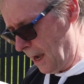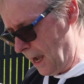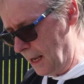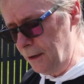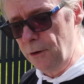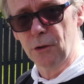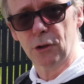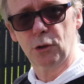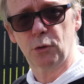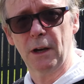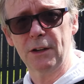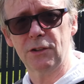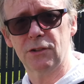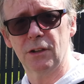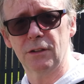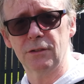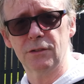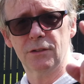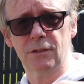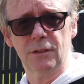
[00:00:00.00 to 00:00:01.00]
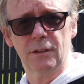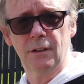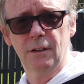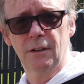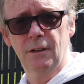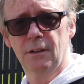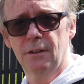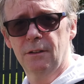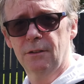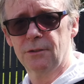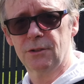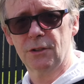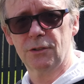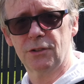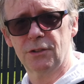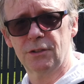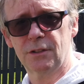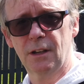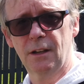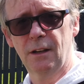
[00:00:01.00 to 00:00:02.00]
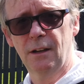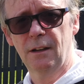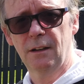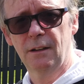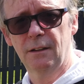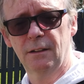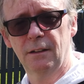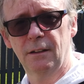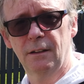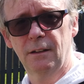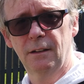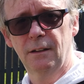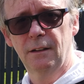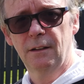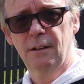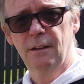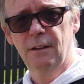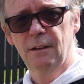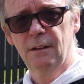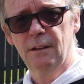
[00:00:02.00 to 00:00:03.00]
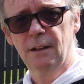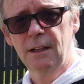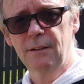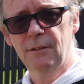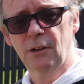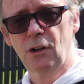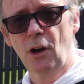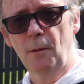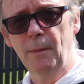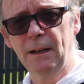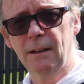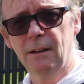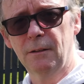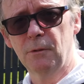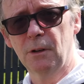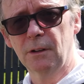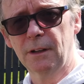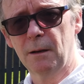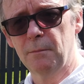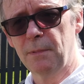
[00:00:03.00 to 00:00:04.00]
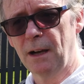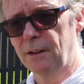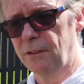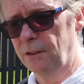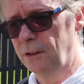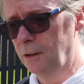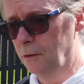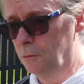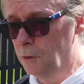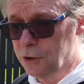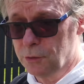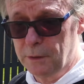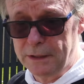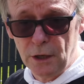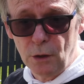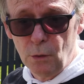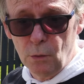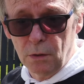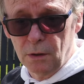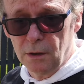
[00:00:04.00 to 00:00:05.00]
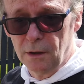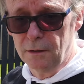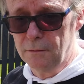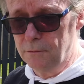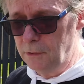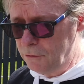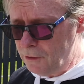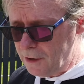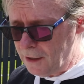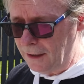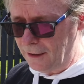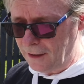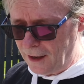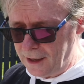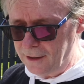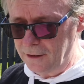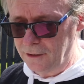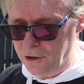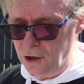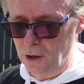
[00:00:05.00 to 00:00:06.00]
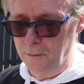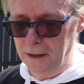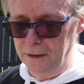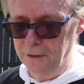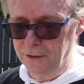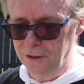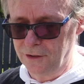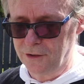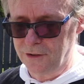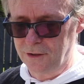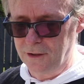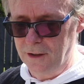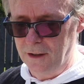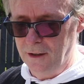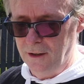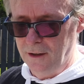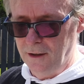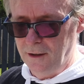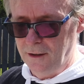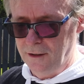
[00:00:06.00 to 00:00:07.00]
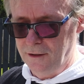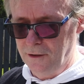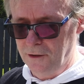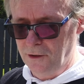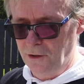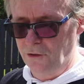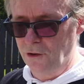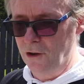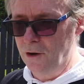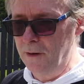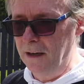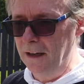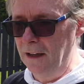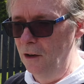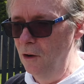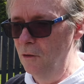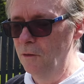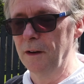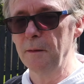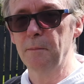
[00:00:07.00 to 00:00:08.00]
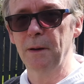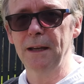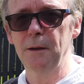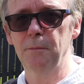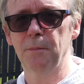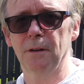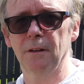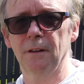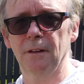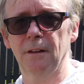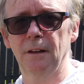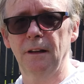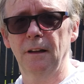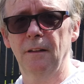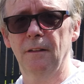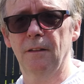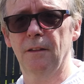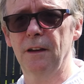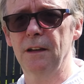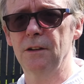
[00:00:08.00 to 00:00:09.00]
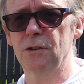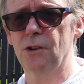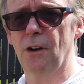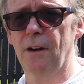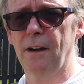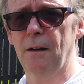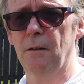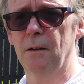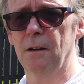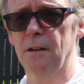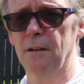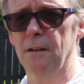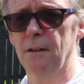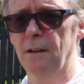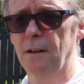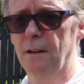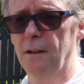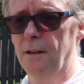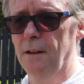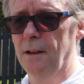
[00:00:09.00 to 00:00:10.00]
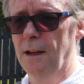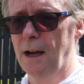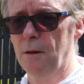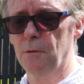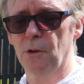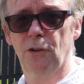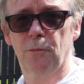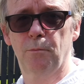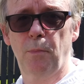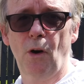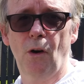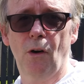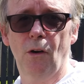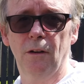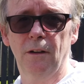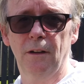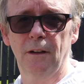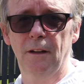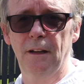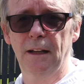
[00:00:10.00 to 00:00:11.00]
Any other questions? Just leave a comment and we'll get back to you, which we do, and we really like the comments. It's, you know, there's so many lovely people that enjoy our sport,